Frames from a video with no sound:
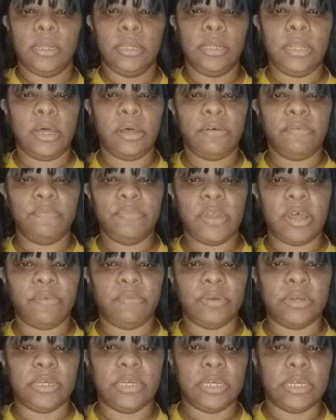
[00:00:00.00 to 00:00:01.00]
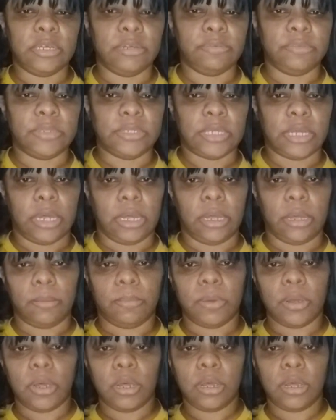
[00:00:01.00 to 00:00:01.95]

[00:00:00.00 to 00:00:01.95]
Love never gives up.